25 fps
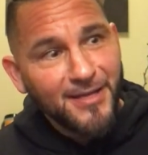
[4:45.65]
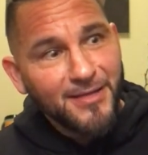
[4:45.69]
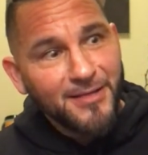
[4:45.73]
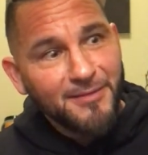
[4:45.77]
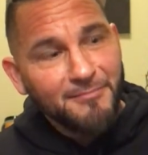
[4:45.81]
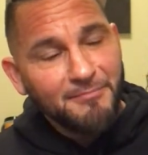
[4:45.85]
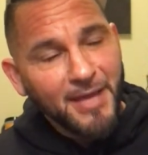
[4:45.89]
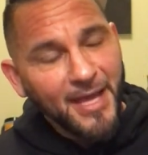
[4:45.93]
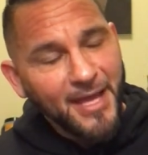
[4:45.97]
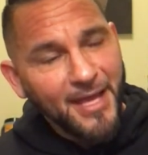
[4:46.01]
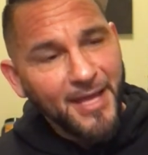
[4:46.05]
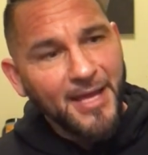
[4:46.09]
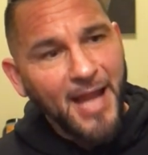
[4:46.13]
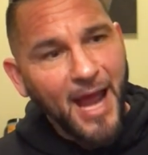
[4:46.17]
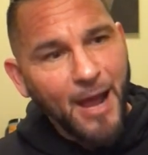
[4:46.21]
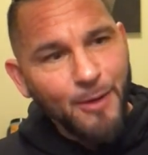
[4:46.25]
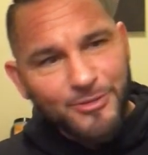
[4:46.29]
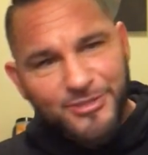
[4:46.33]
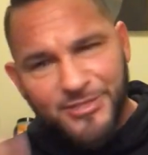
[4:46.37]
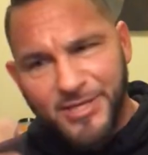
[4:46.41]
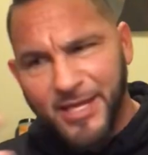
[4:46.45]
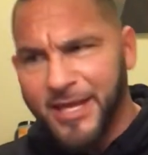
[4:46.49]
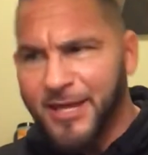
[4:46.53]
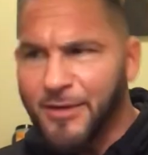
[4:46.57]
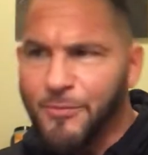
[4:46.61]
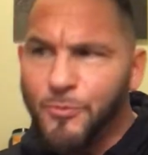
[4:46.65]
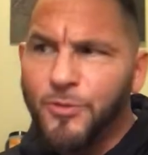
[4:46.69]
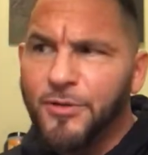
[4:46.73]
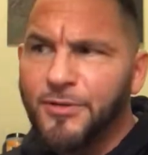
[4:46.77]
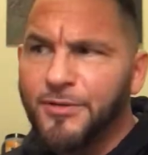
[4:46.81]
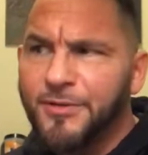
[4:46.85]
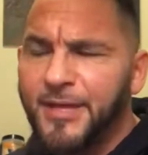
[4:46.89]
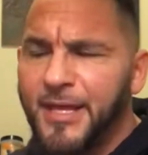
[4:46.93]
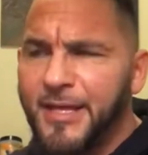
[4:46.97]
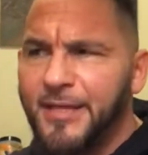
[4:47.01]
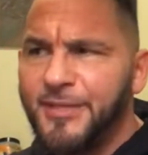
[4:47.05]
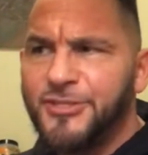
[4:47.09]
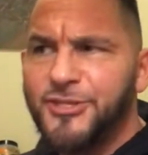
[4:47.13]
man, I was thinking, well,
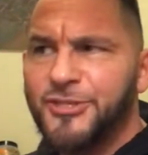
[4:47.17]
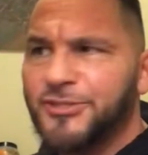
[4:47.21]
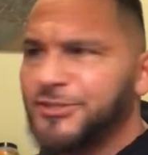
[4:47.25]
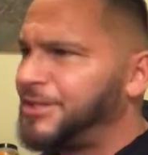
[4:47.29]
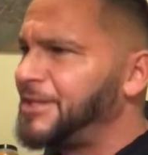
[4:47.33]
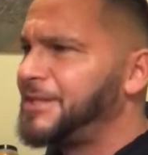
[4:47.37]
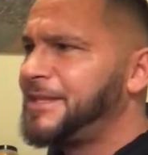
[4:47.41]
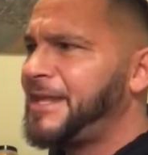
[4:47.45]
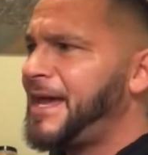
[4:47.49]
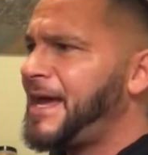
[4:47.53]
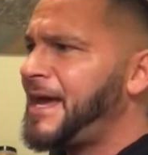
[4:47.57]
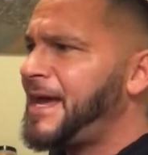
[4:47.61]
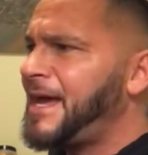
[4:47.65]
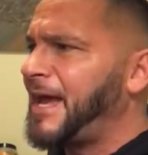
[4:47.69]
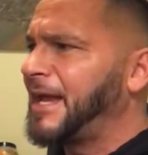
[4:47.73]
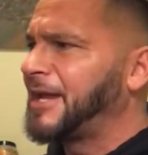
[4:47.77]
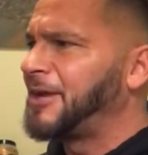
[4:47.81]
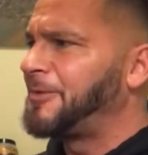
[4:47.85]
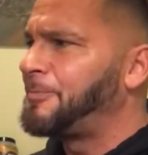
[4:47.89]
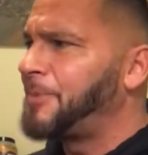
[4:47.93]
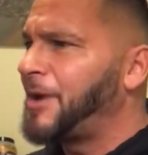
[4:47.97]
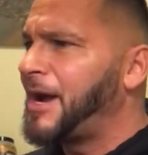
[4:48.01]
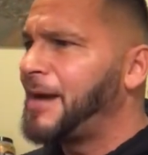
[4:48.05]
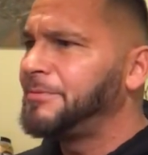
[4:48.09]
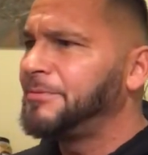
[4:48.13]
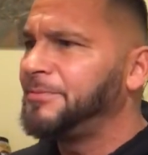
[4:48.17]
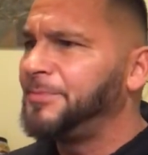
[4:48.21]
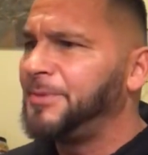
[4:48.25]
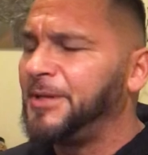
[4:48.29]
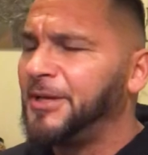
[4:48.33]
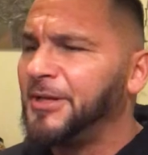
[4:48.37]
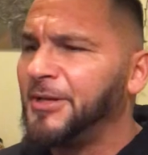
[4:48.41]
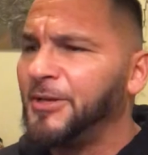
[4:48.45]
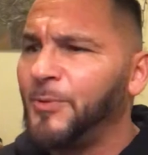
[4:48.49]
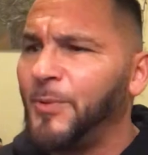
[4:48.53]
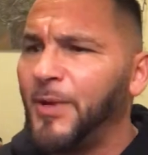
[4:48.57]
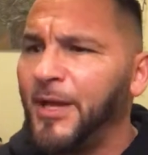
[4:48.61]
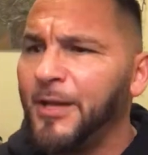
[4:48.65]
they just did that. I could probably get
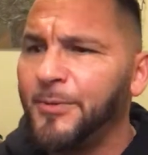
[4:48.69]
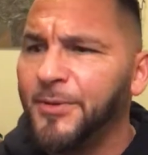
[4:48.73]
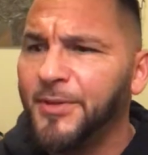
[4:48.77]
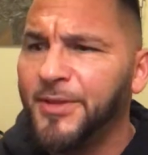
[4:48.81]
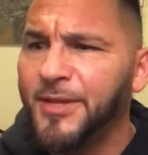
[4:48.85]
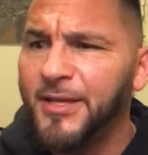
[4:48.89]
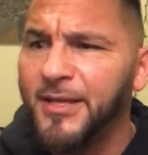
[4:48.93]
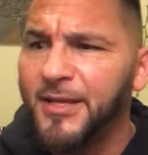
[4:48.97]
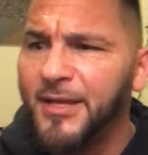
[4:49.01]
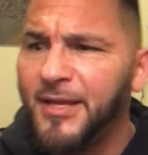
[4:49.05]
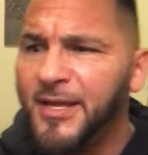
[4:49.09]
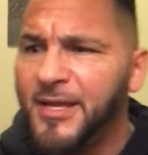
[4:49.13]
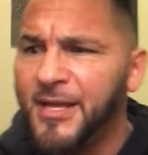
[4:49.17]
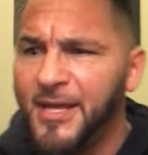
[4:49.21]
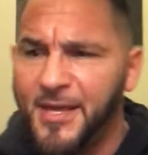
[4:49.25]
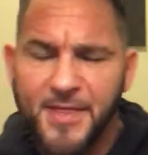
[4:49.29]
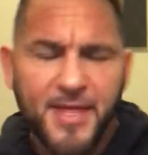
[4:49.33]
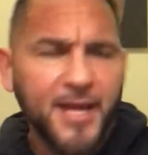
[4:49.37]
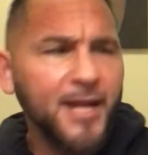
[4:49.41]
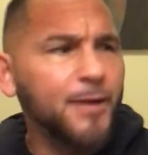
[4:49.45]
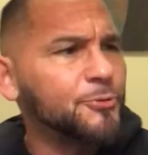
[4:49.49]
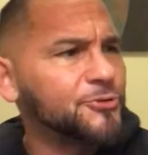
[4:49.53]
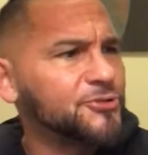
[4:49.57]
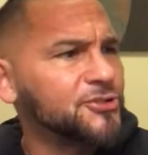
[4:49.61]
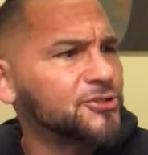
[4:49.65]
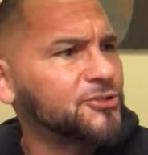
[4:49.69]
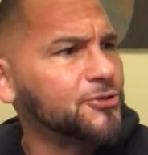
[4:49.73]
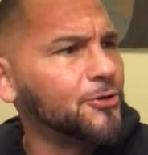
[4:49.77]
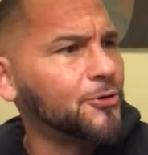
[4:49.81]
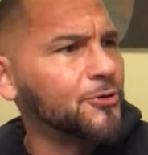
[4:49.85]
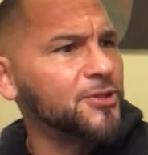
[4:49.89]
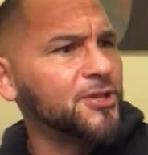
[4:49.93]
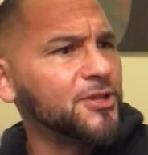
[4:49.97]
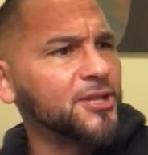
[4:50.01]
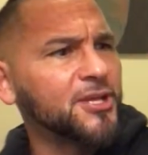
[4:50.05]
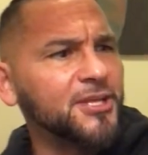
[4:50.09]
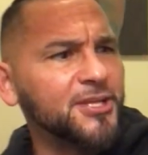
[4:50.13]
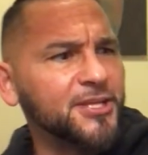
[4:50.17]
away with it, and then I would just go to
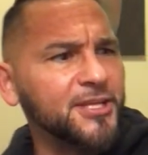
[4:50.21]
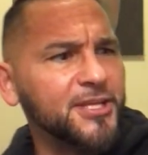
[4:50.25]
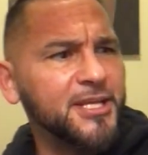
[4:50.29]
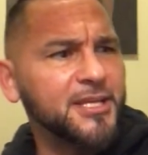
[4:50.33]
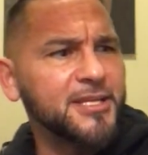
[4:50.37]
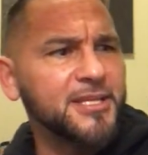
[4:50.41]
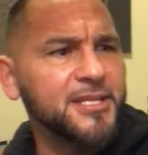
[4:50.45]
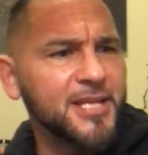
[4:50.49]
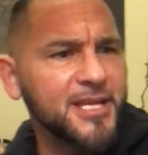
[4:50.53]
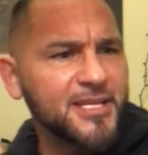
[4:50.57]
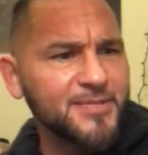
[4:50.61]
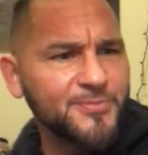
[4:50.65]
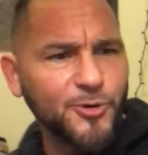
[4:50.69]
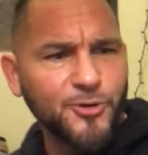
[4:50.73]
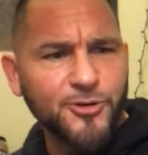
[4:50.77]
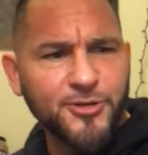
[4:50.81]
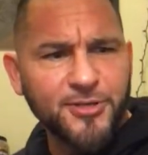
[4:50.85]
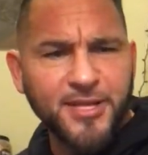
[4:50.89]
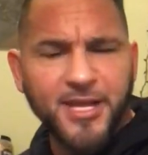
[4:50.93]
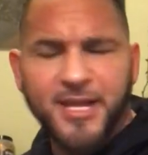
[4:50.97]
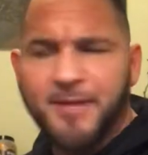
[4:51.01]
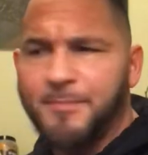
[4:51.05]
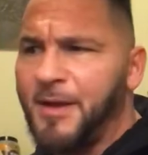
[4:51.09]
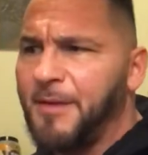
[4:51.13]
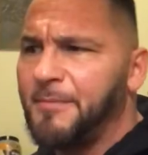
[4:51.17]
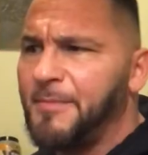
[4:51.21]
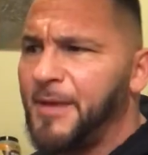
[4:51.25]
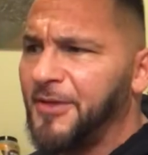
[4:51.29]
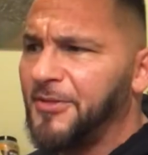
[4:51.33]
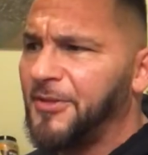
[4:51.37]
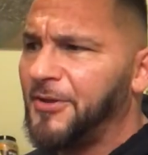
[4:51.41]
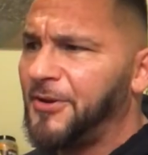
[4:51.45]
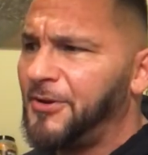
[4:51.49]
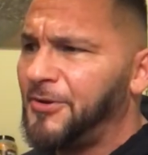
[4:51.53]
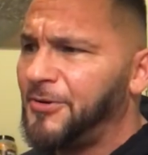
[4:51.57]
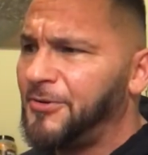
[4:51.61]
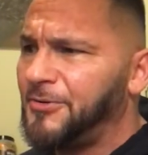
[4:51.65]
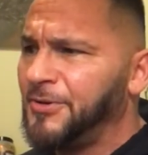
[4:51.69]
the clinic the next morning, take my
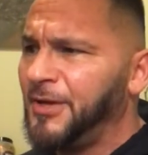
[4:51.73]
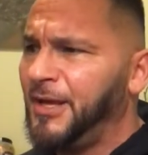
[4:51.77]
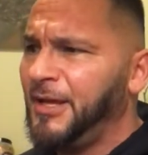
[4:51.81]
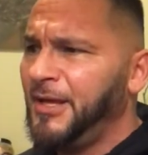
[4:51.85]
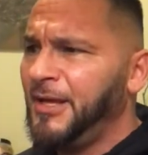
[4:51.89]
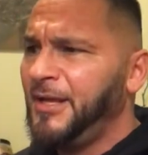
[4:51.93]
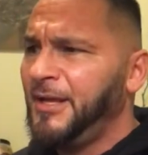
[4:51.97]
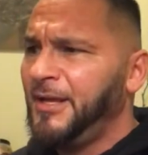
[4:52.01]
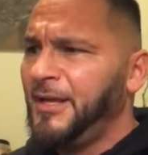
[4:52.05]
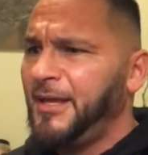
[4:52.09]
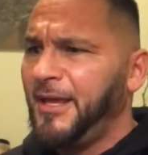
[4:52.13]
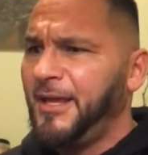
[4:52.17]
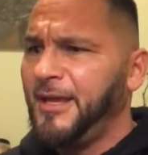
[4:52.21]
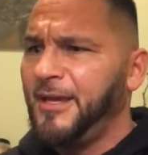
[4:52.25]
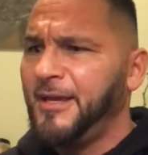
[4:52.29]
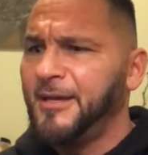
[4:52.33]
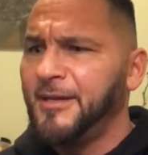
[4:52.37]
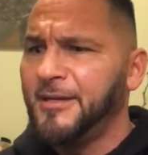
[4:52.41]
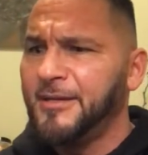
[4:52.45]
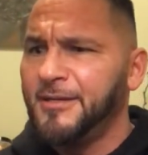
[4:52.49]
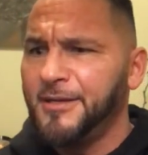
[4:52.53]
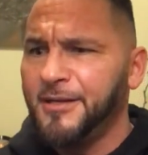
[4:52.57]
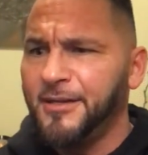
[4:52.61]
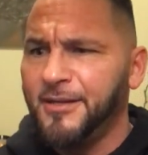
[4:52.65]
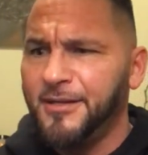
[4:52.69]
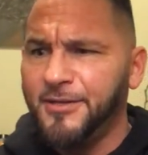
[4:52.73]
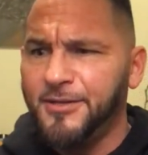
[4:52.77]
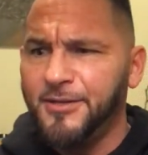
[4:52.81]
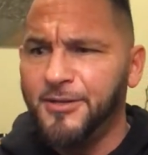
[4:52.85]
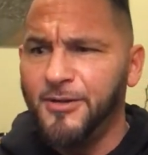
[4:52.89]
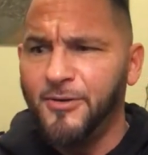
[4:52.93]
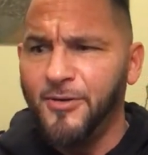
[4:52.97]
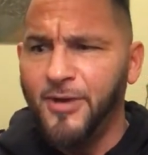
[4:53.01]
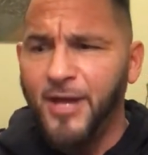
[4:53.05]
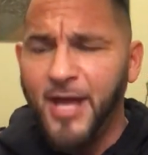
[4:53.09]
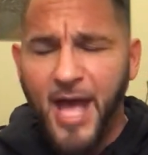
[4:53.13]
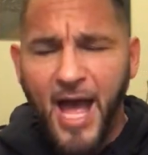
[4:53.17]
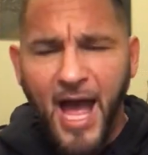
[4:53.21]
methadone, and
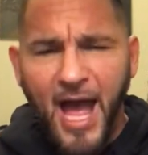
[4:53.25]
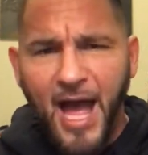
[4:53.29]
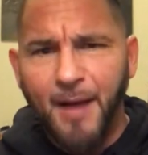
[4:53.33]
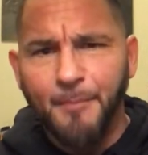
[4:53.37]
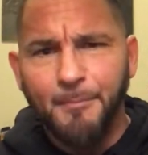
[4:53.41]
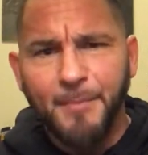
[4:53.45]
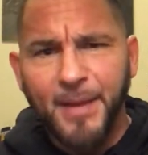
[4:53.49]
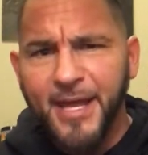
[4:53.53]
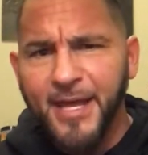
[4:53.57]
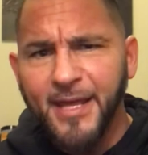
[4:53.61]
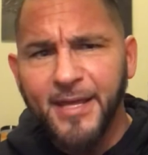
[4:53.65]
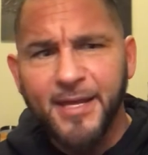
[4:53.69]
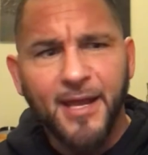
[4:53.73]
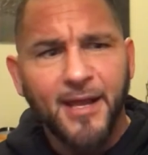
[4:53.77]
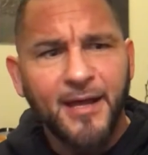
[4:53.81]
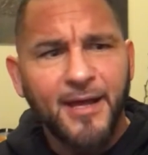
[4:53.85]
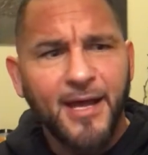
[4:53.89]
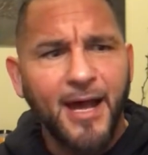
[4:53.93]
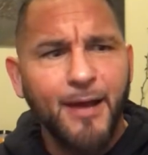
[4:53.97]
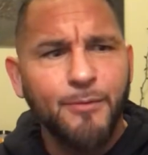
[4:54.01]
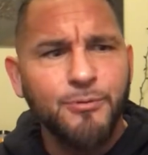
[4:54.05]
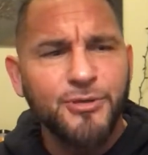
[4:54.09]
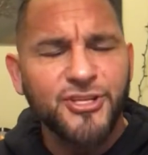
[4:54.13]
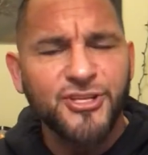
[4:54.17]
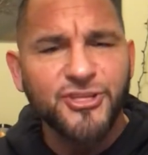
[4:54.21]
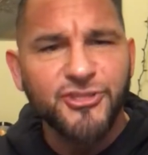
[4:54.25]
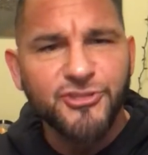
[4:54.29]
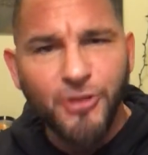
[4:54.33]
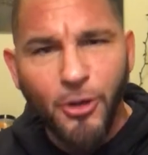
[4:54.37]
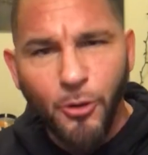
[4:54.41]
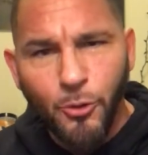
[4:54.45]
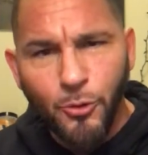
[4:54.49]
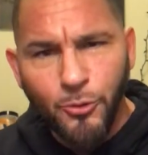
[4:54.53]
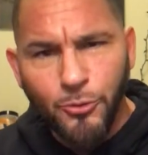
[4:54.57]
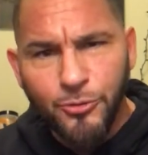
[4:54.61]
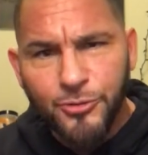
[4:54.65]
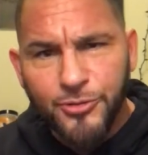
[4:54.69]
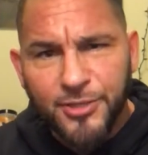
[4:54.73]
man, I was
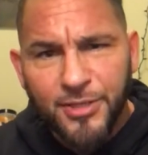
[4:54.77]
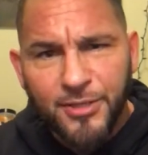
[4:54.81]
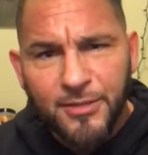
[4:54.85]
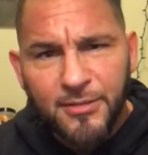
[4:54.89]
sold.